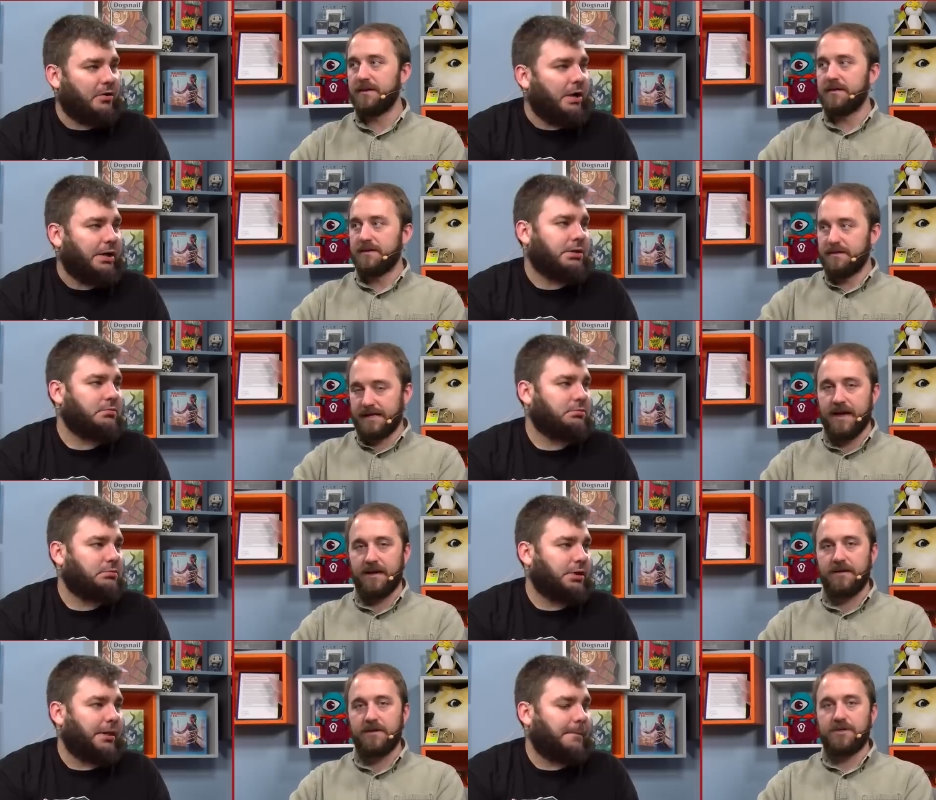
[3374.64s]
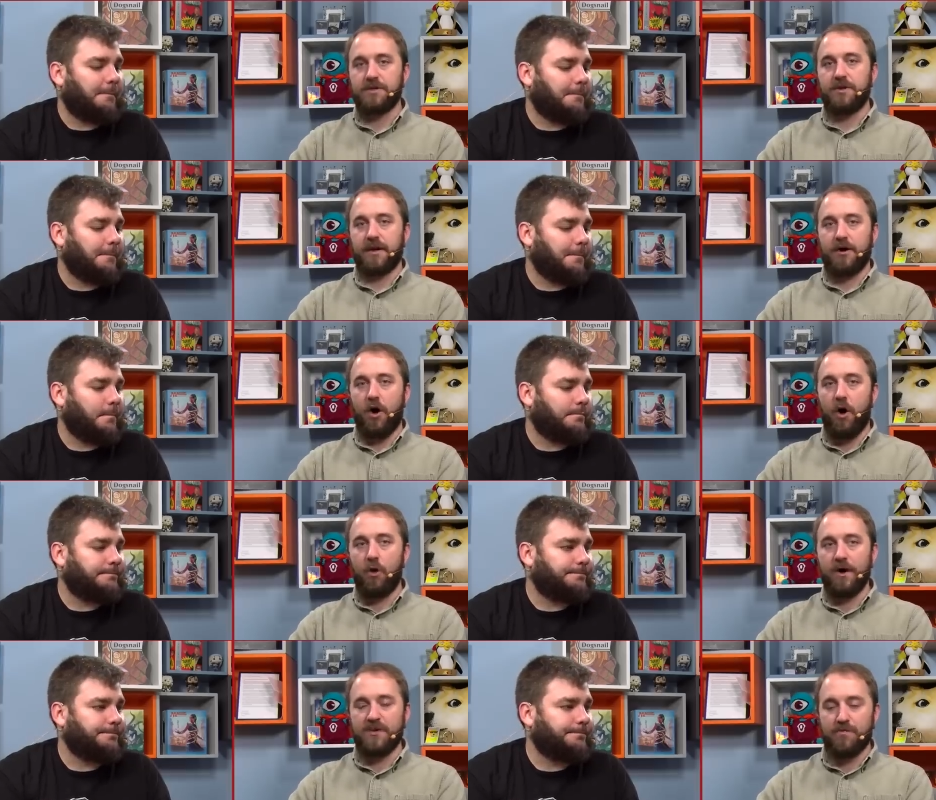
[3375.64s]
Speaker 1: great. Yeah. yeah. You know, like
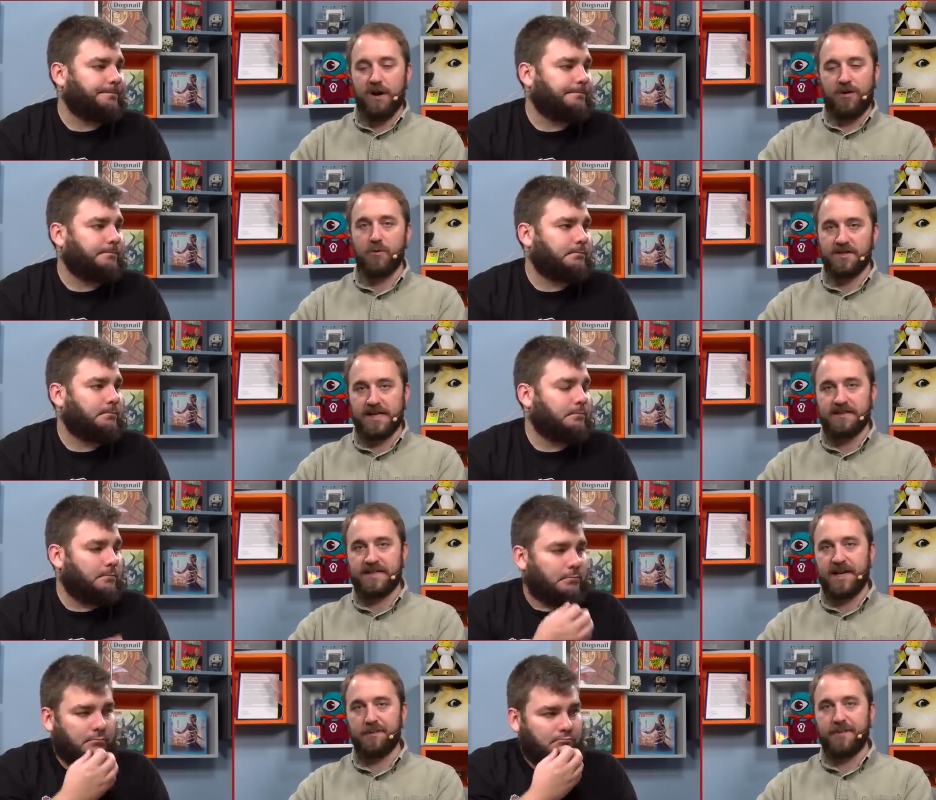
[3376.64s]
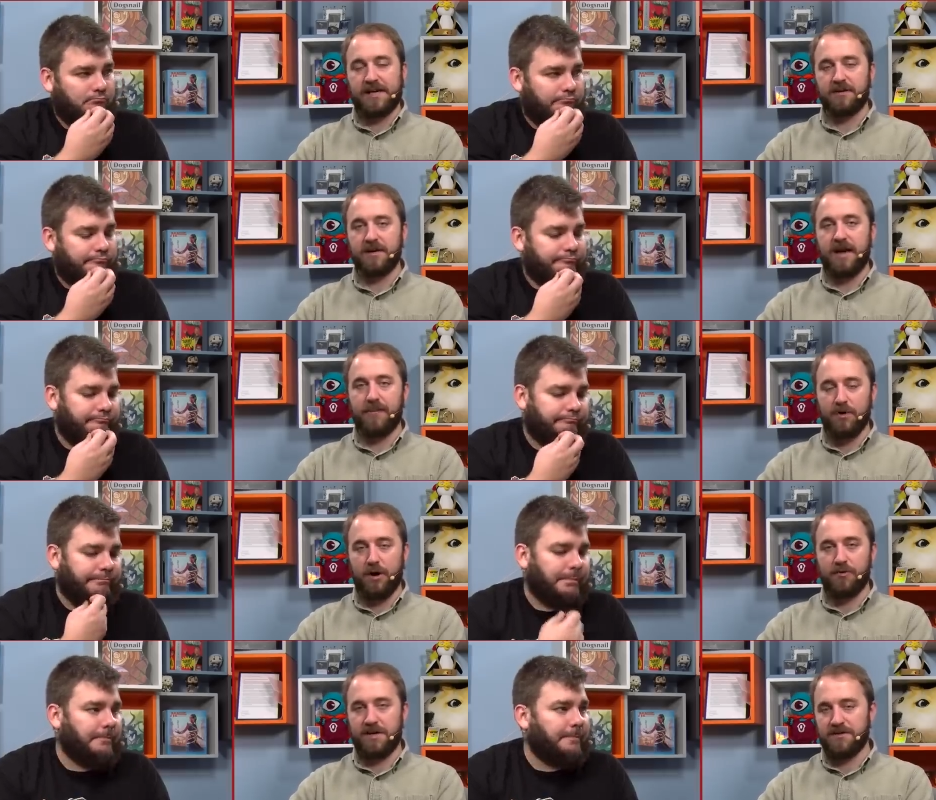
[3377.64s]
always prioritize getting better and
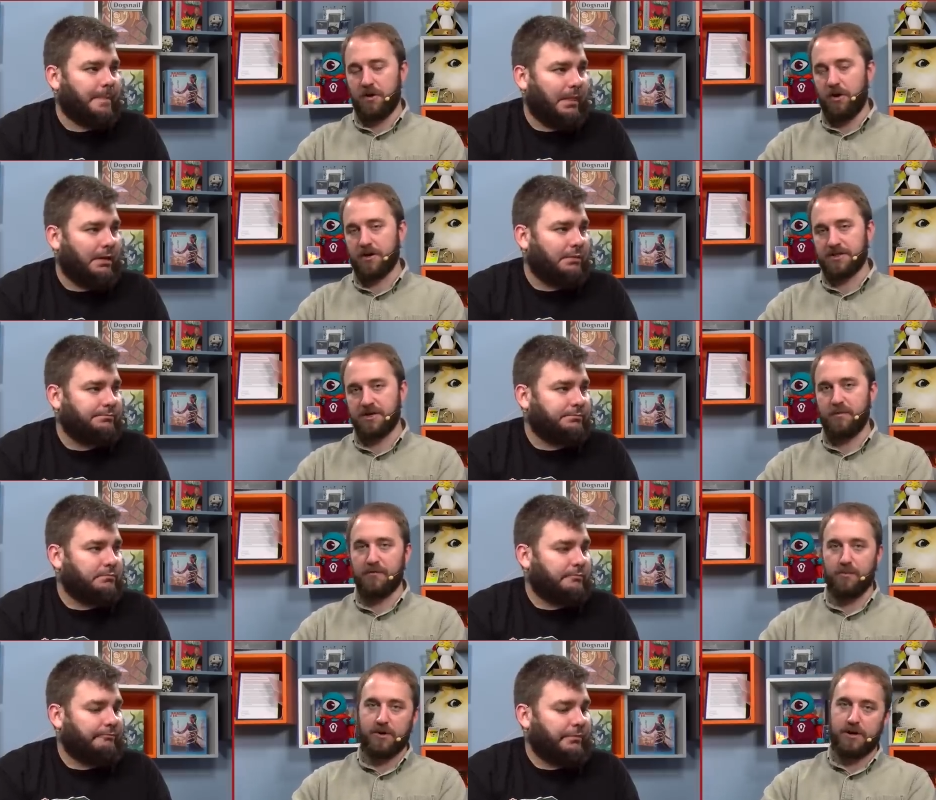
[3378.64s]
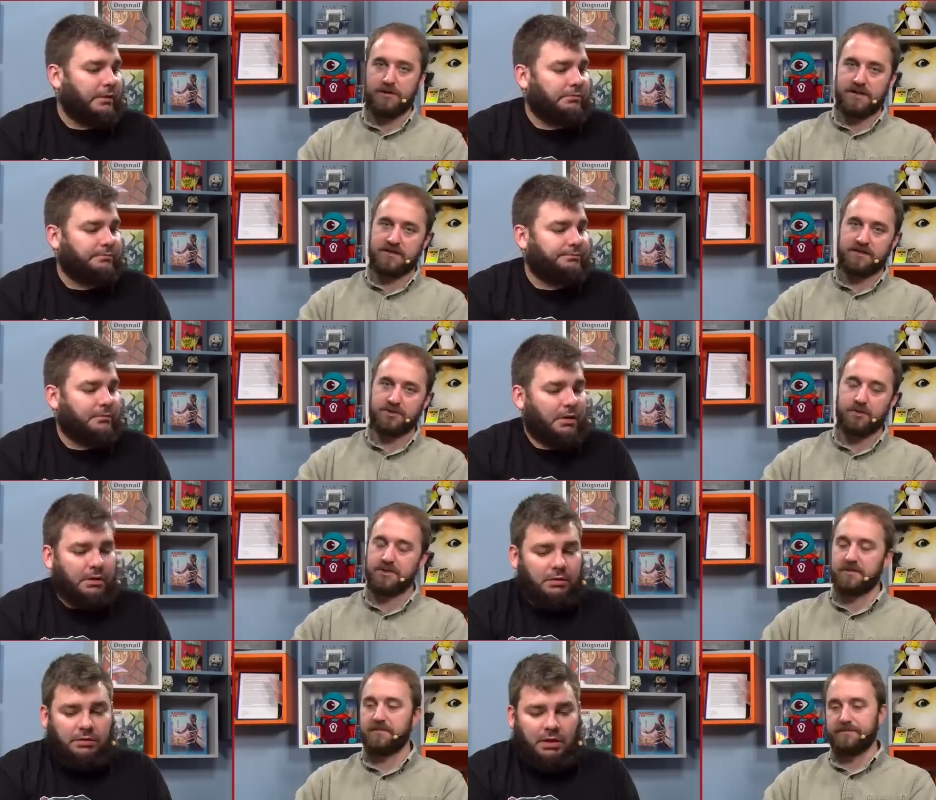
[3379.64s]
prioritize the long term over prioritizing the short
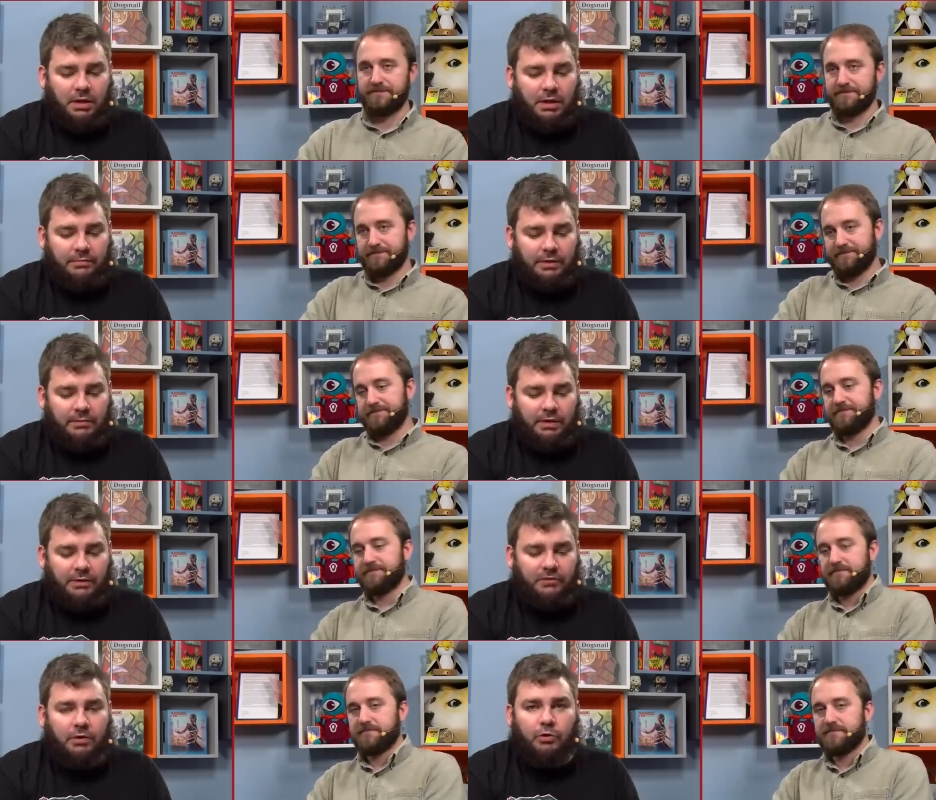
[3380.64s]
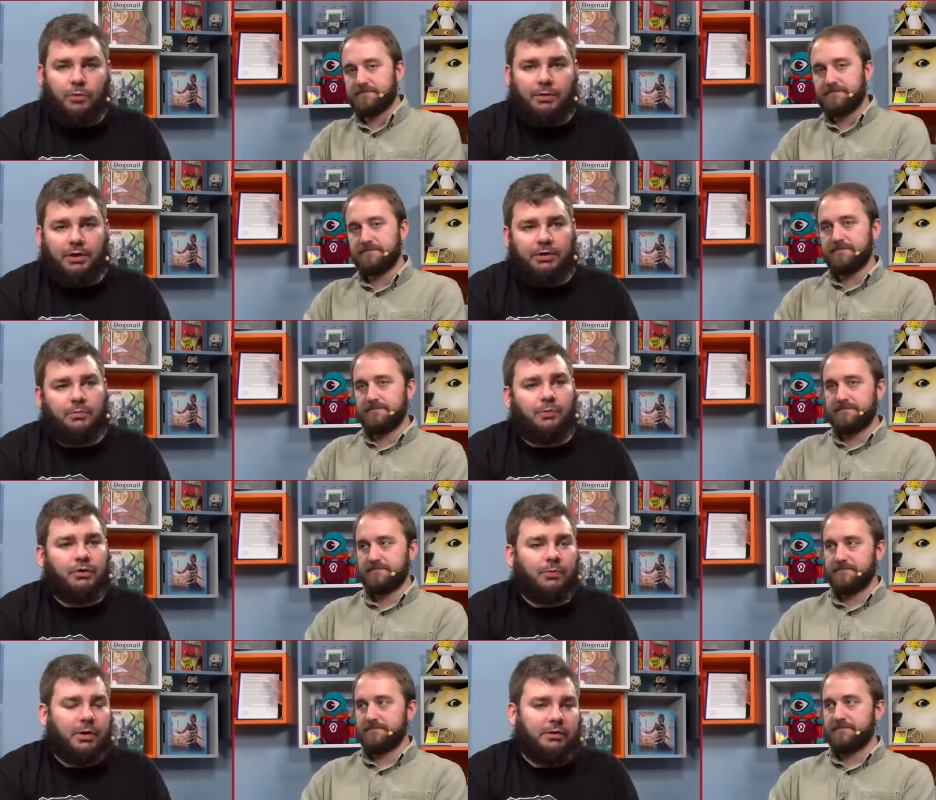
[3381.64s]
term.
Speaker 2: Yeah, um, I mean, if you're a newer player, you,
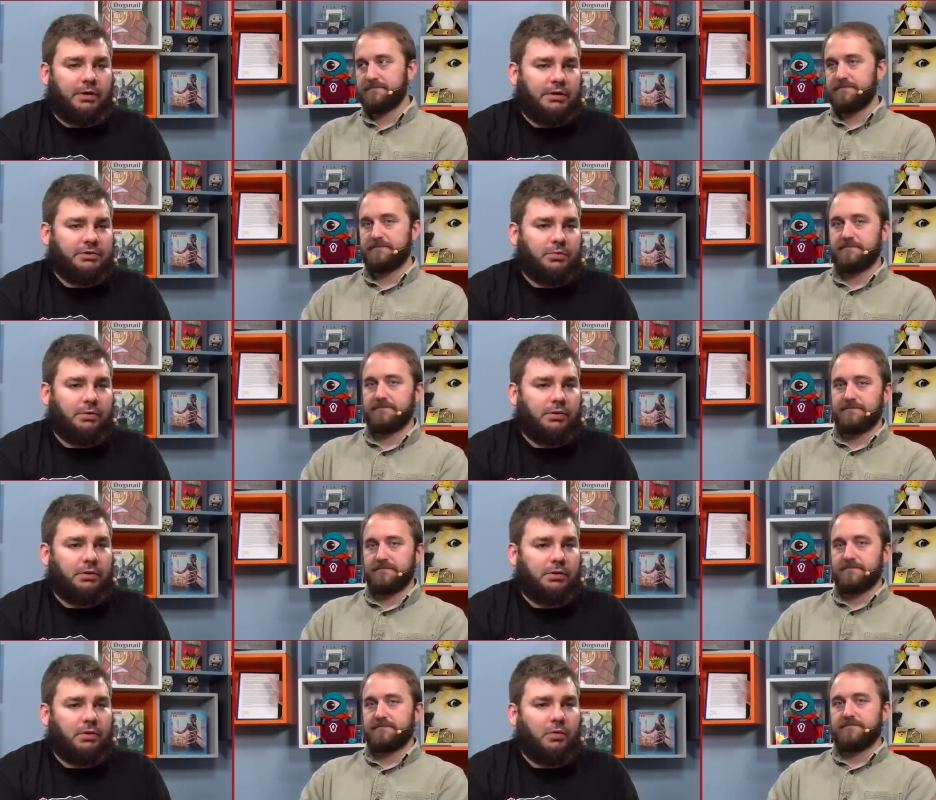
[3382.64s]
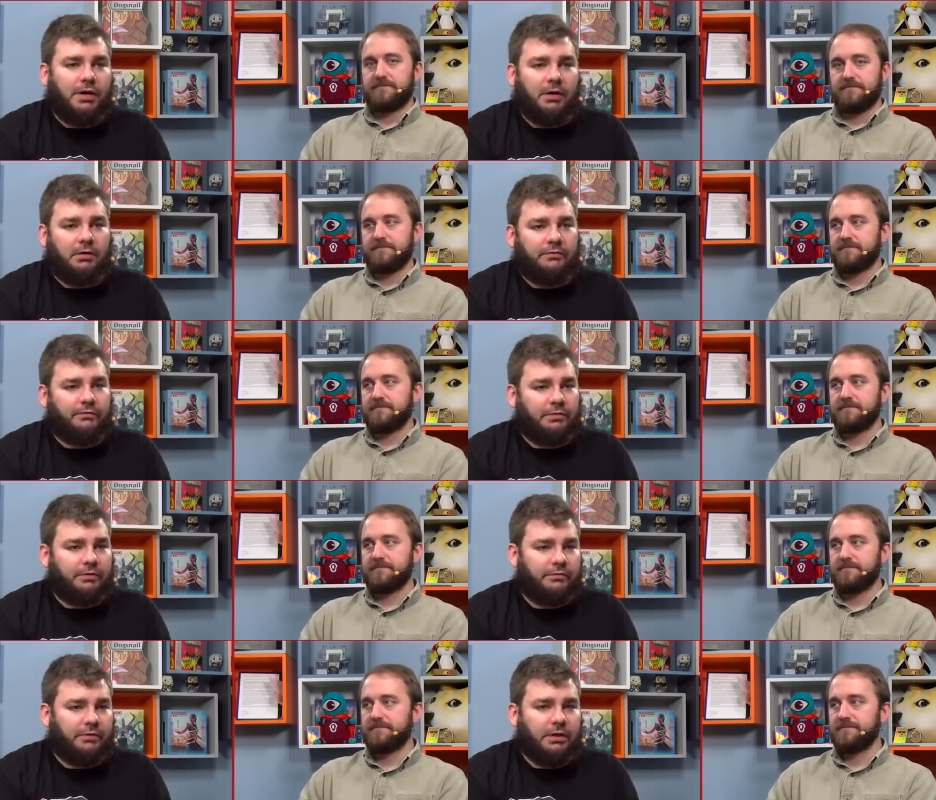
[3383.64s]
are probably not super aware of,
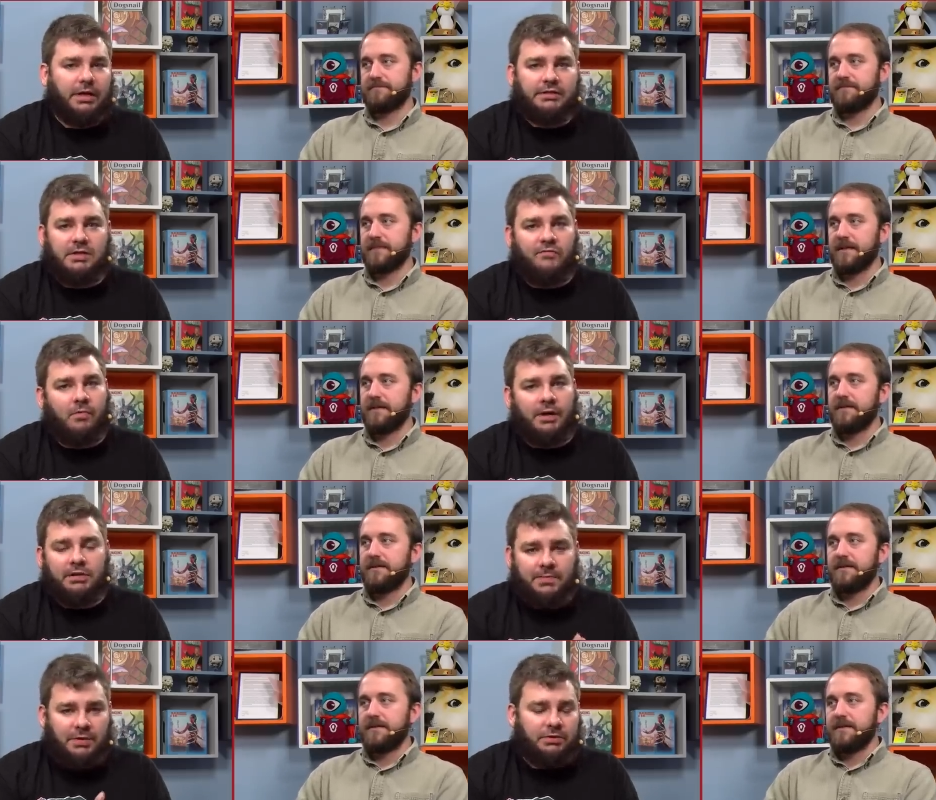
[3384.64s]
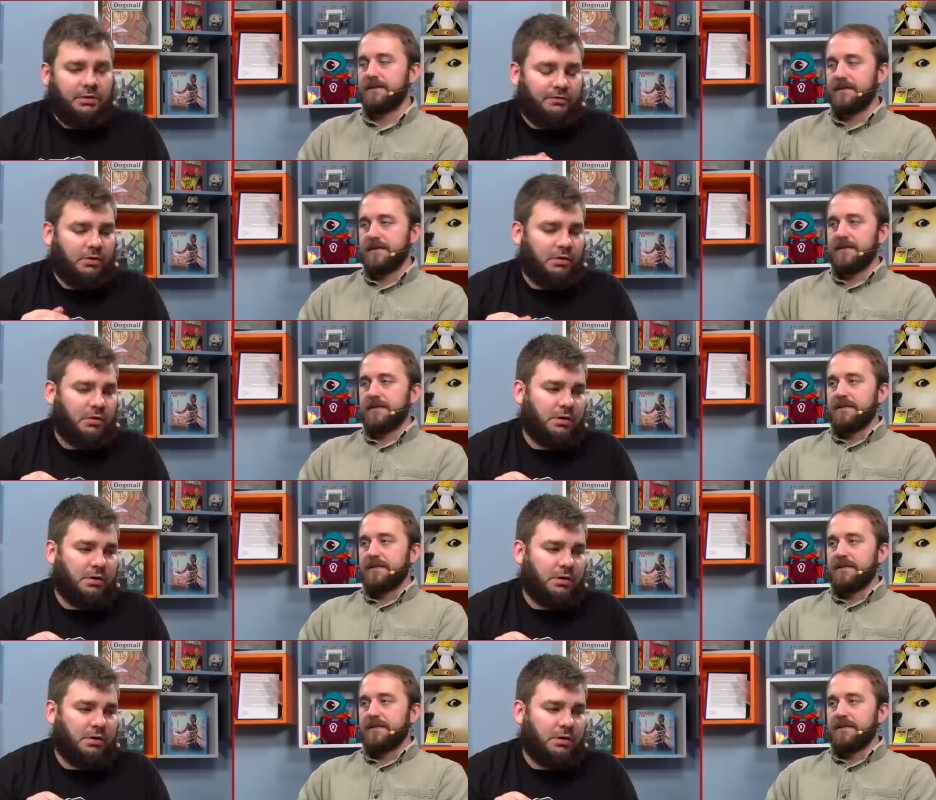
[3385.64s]
of, the legacy format, especially if you're.